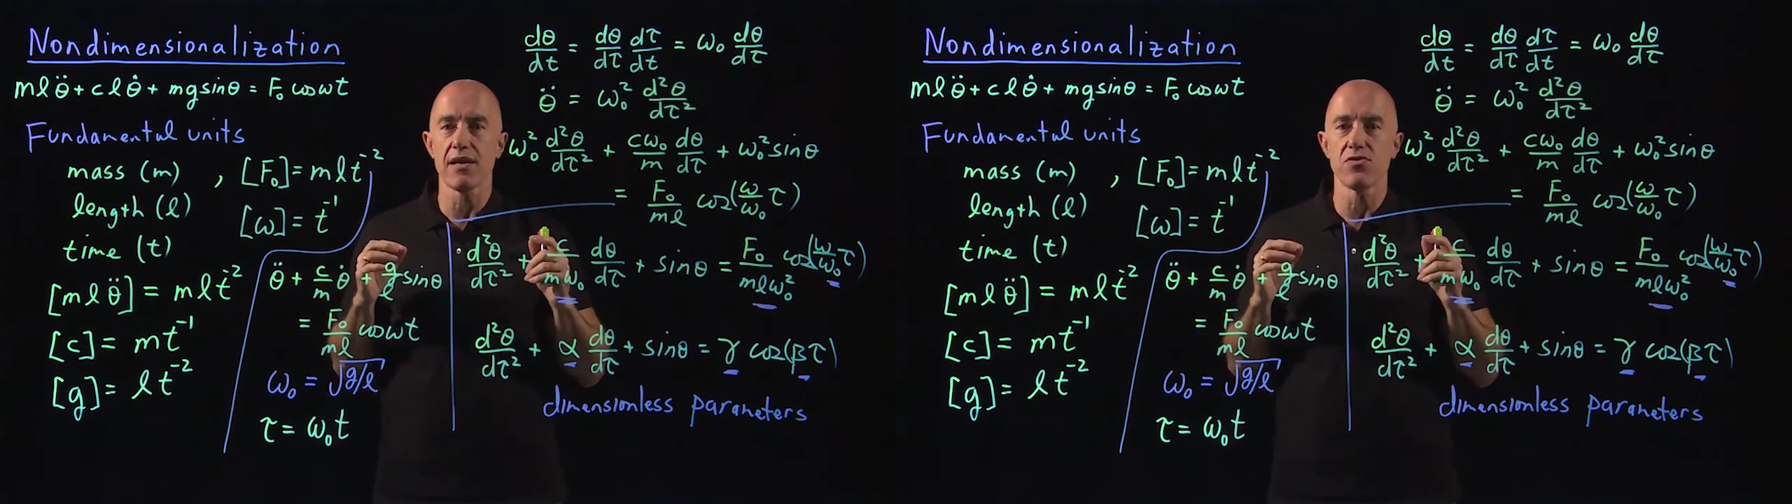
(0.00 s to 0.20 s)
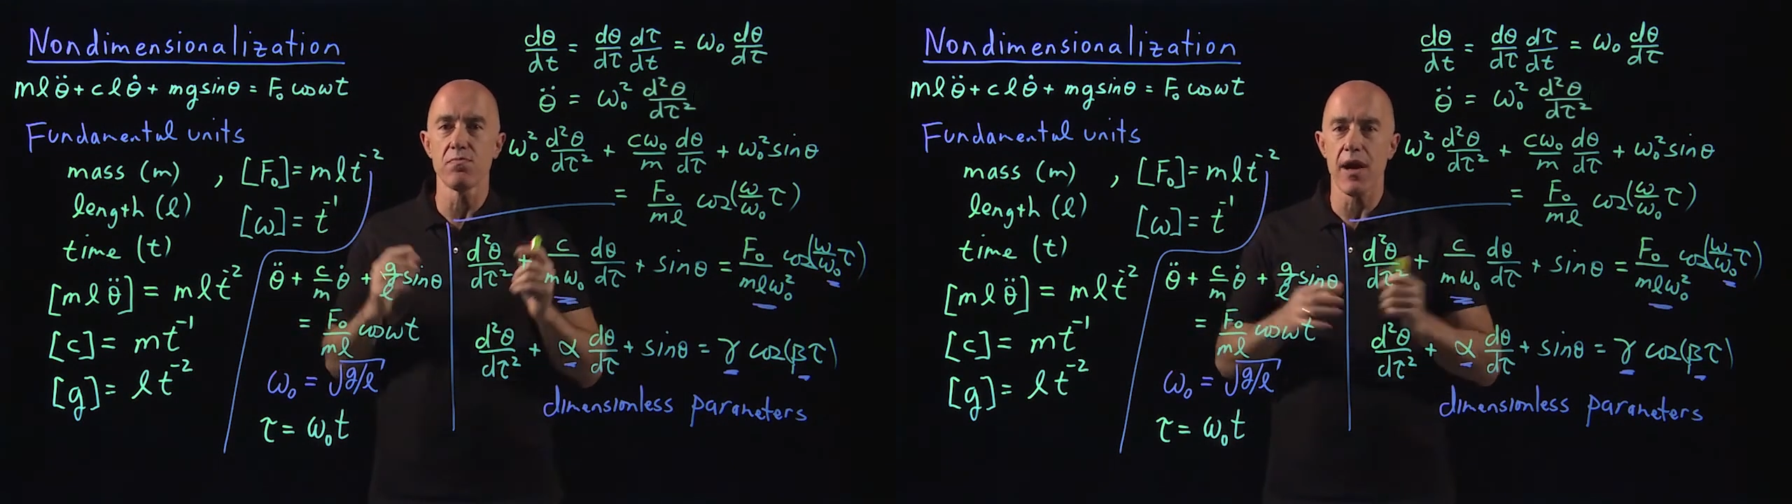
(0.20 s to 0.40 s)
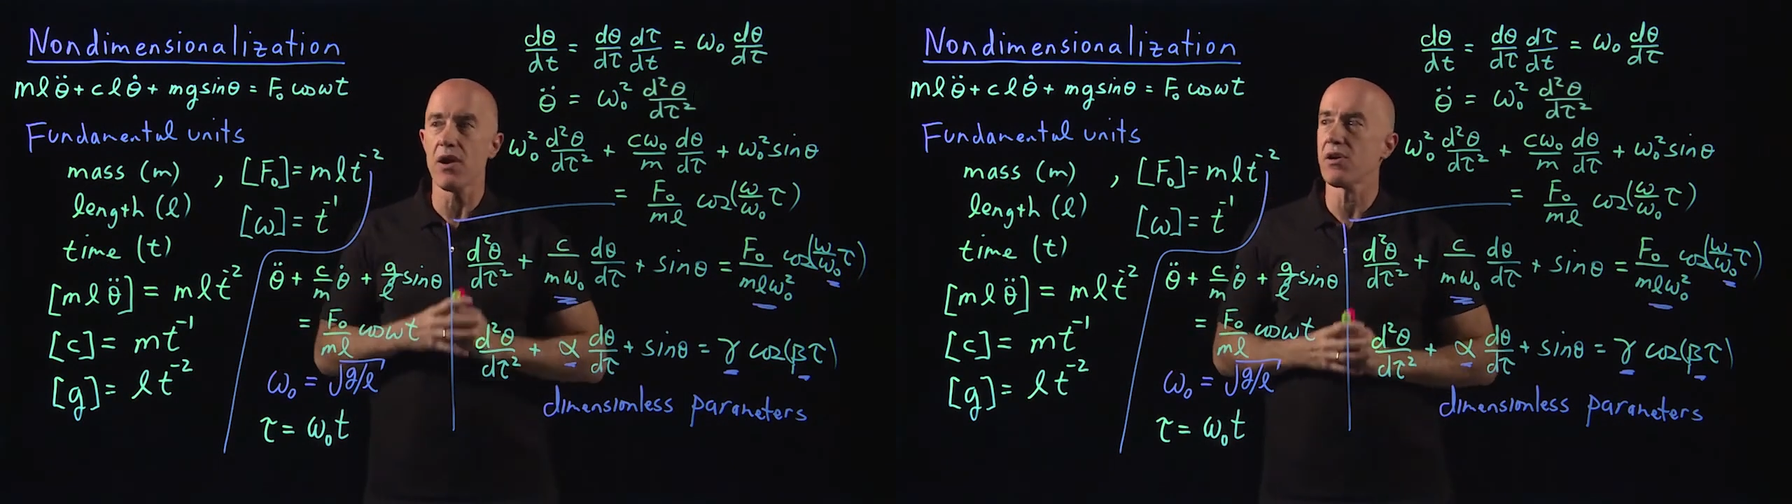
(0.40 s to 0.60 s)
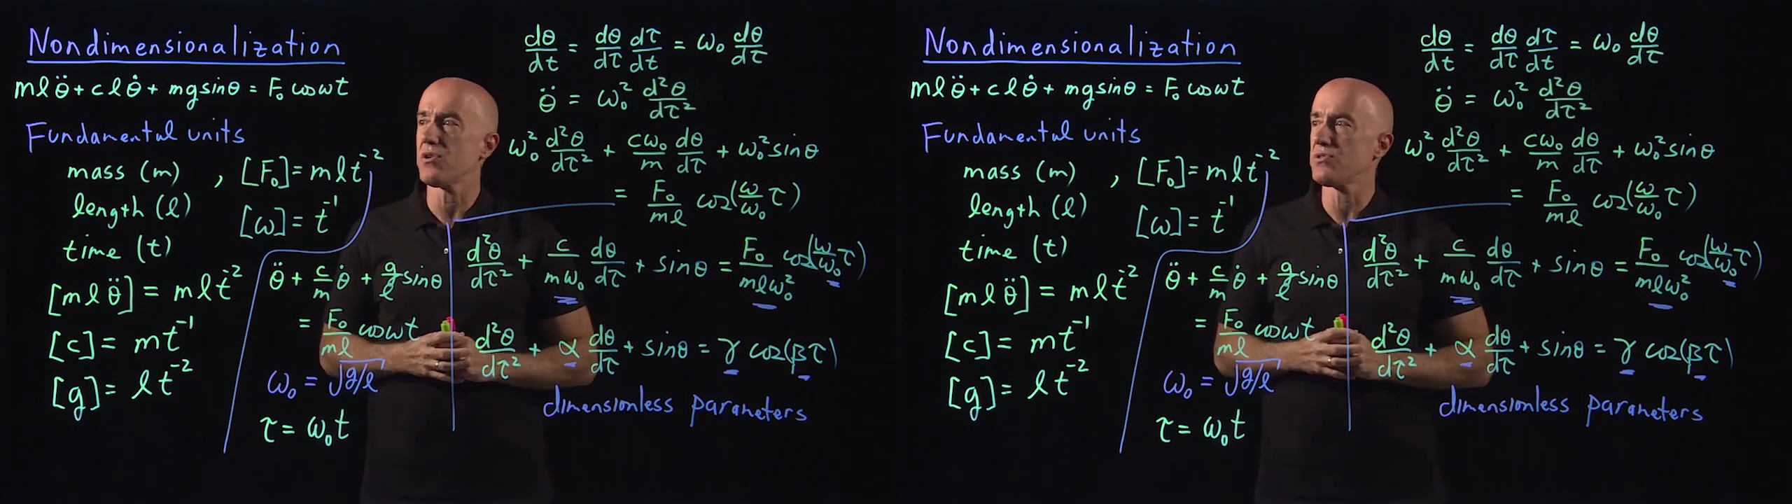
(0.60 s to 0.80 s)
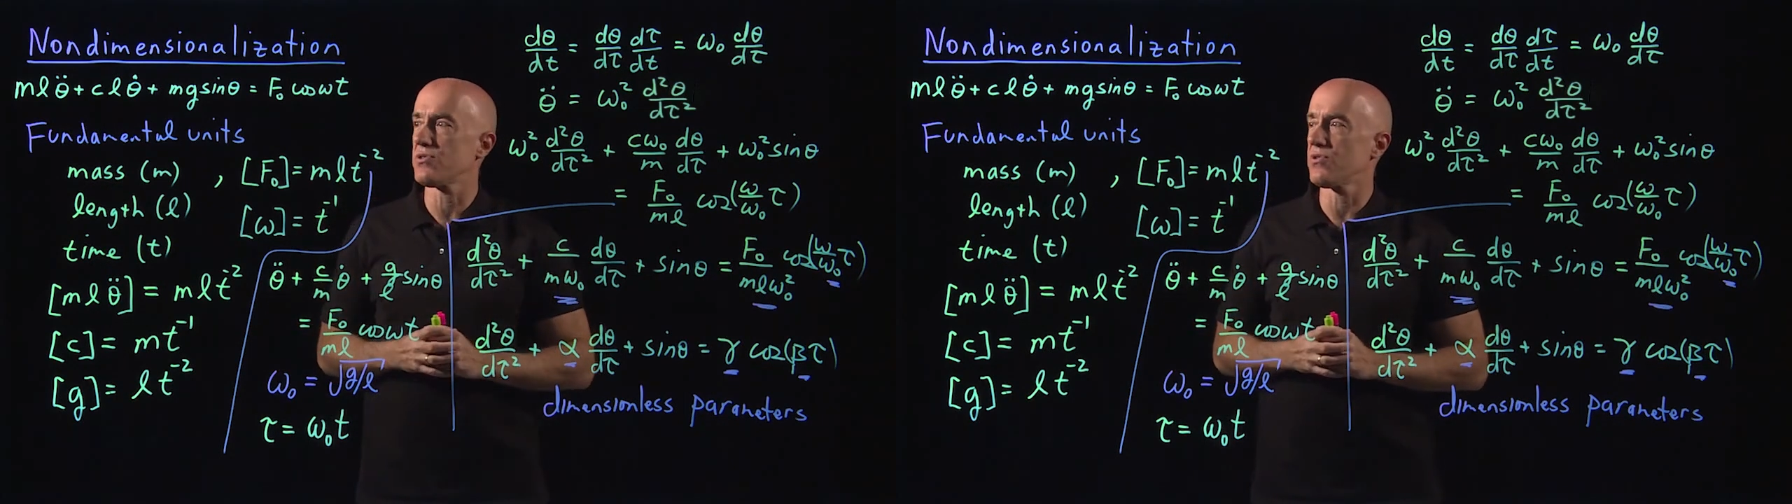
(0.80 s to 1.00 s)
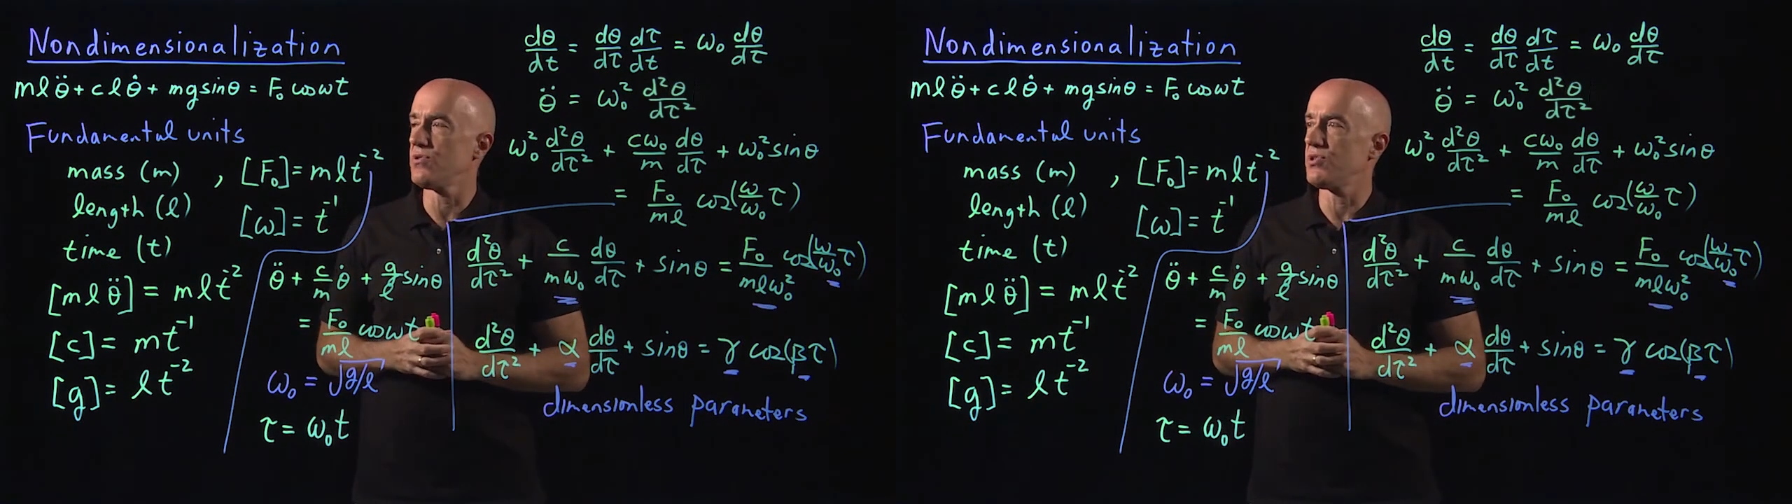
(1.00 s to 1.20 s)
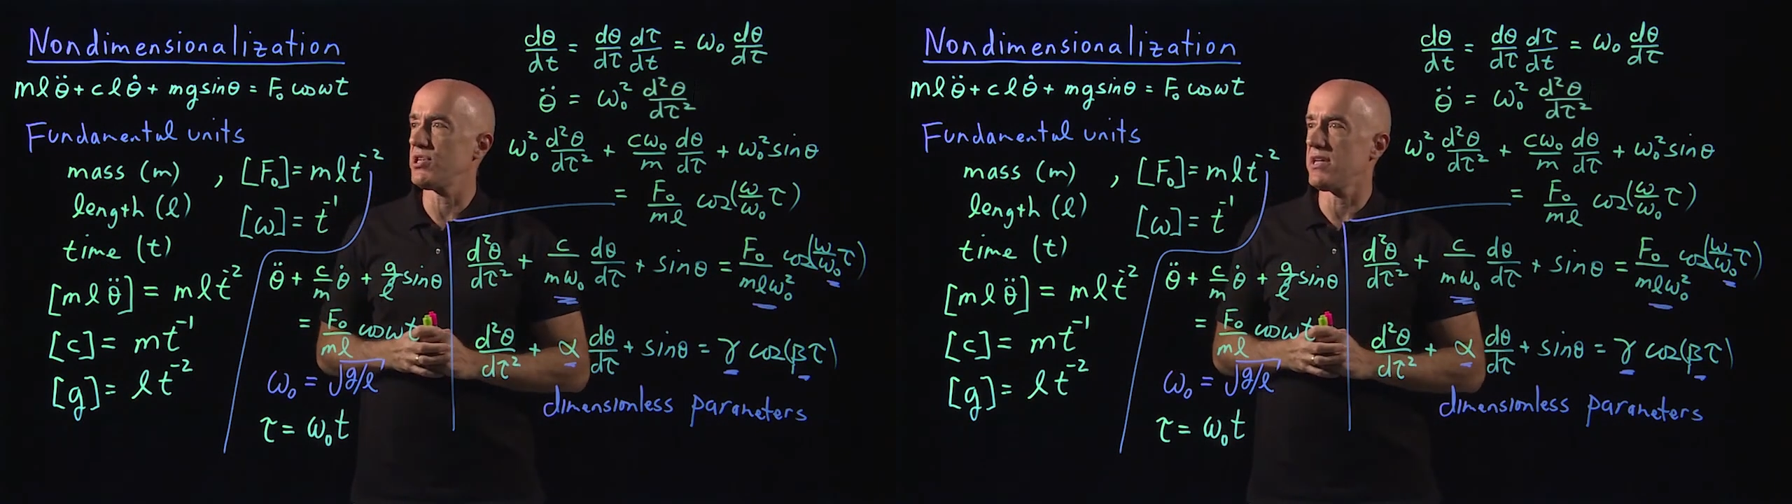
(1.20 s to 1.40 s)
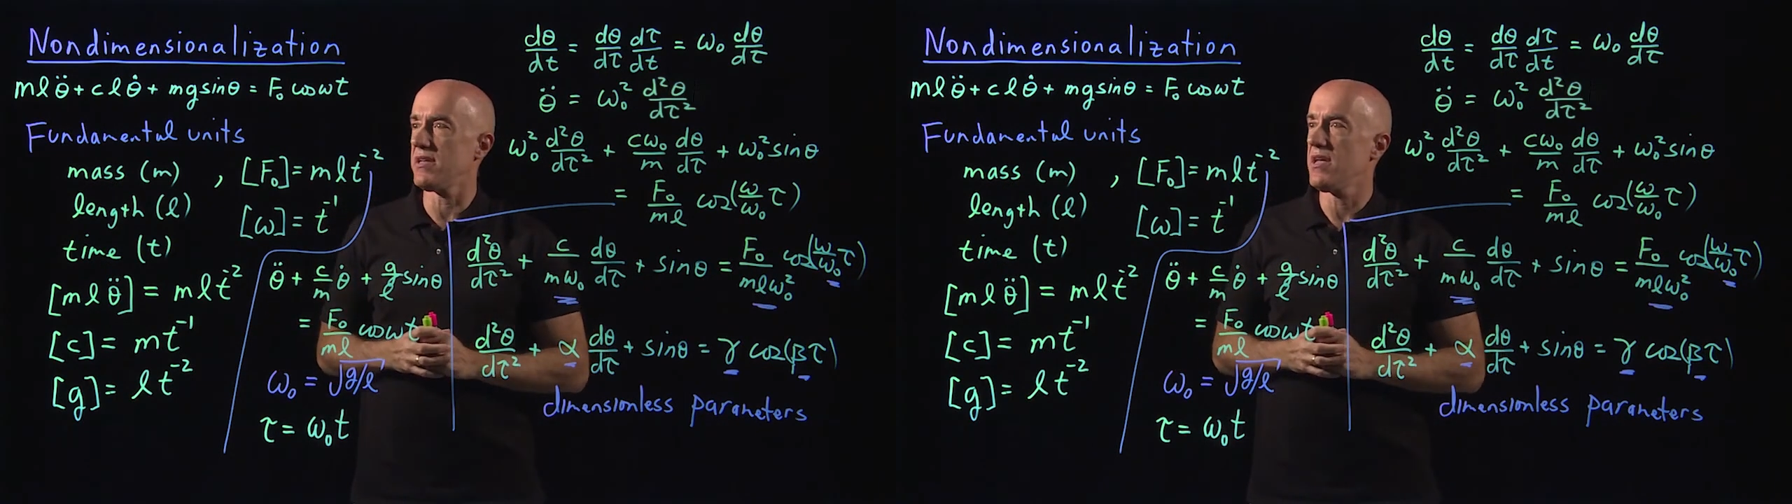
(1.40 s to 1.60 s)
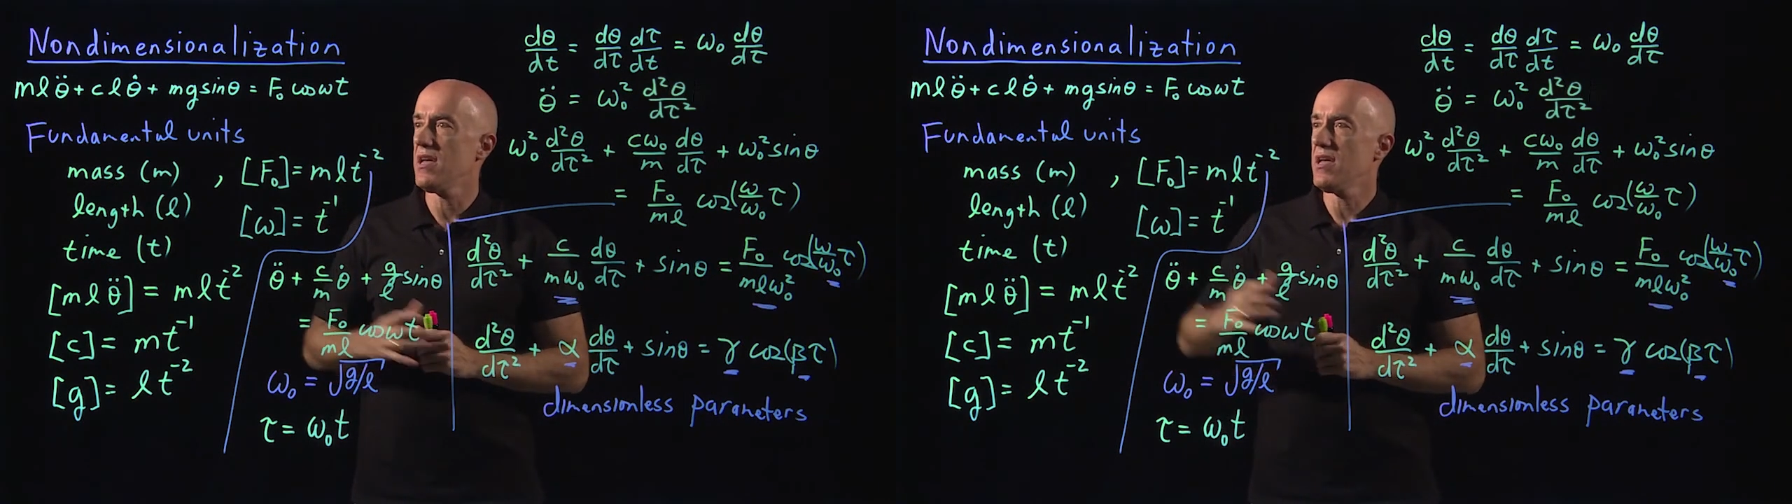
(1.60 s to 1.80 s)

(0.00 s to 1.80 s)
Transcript: a numerical solution,